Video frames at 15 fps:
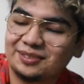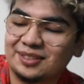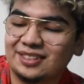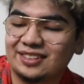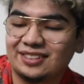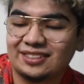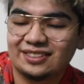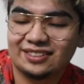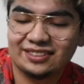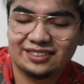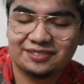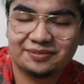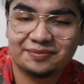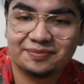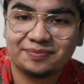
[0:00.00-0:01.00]
because
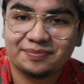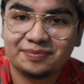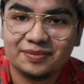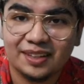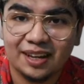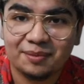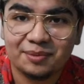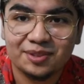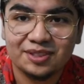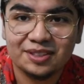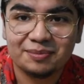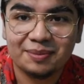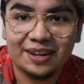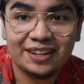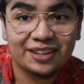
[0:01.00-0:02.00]
I'm
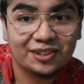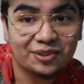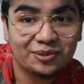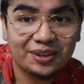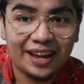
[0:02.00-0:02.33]
using my new